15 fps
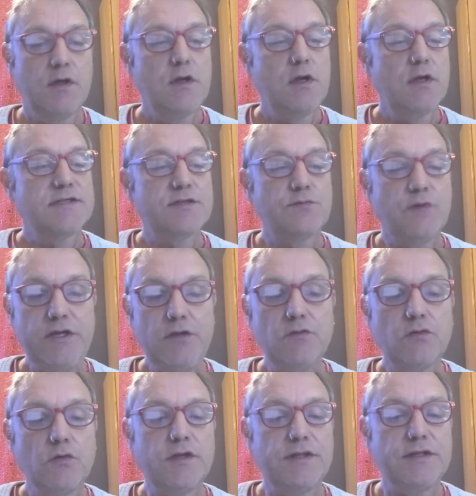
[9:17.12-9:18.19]
So when you
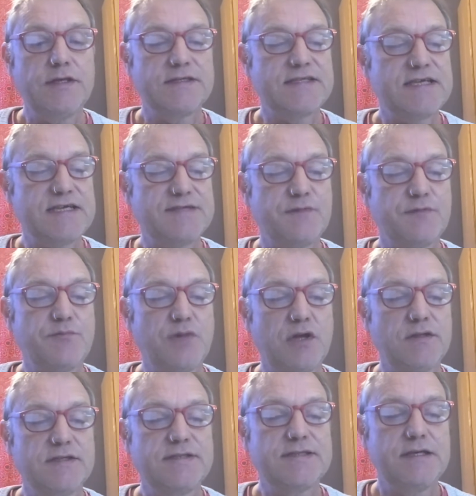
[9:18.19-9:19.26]
look at the assessment
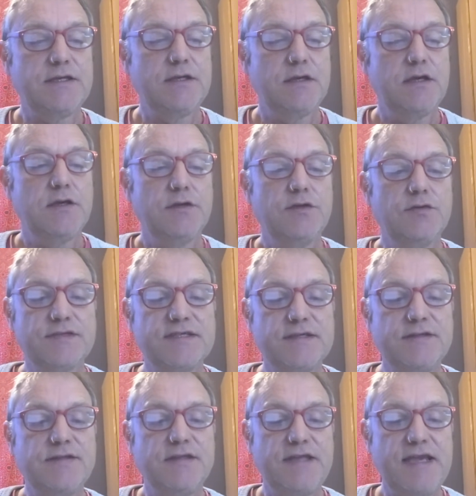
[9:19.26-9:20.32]
policy, you'll see
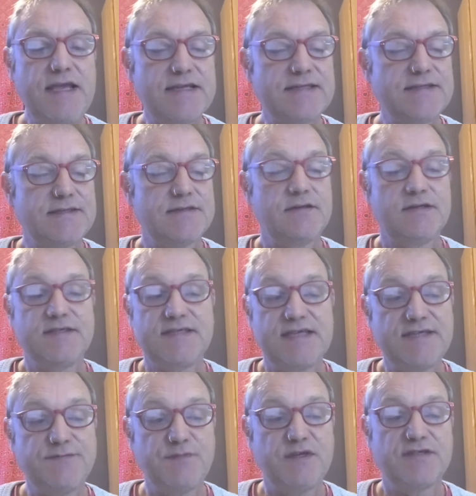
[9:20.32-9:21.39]
that yes,
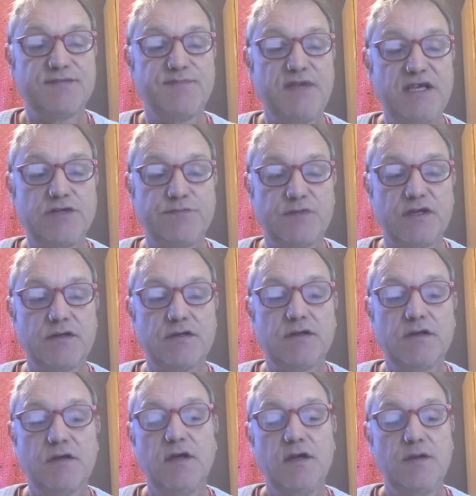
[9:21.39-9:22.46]
assessment is measurement,
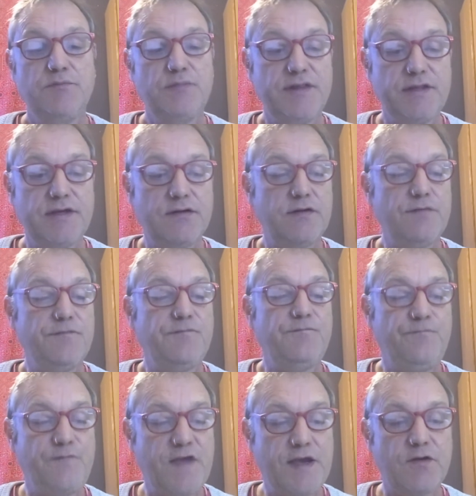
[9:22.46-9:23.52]
but there are
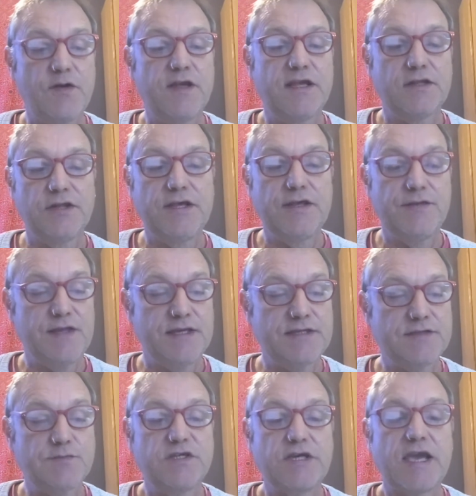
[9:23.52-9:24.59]
very clear
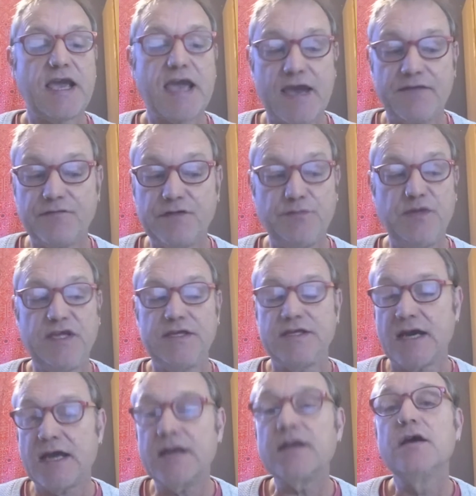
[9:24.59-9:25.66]
things which have to be
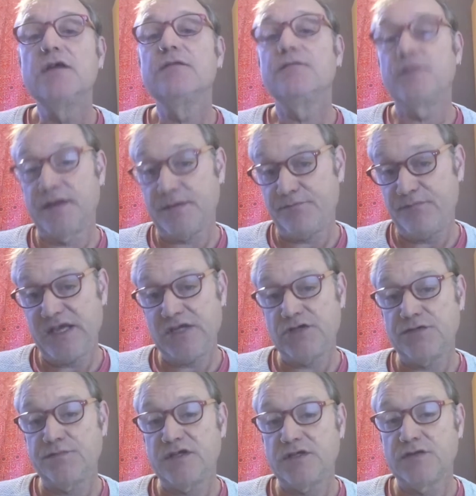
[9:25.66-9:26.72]
done for the
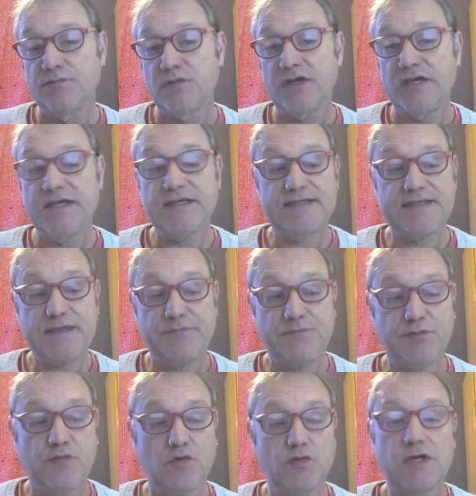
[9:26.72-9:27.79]
measurement to be
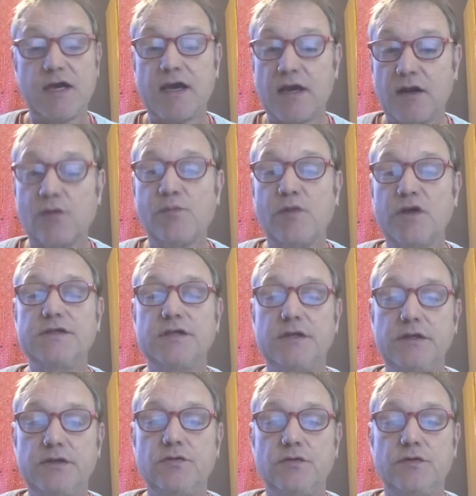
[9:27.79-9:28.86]
acceptable to RMIT
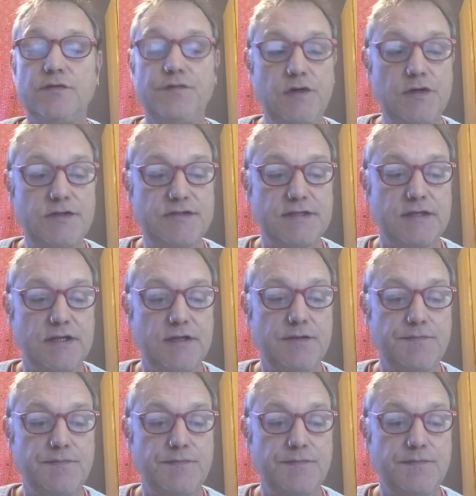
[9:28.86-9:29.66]
University.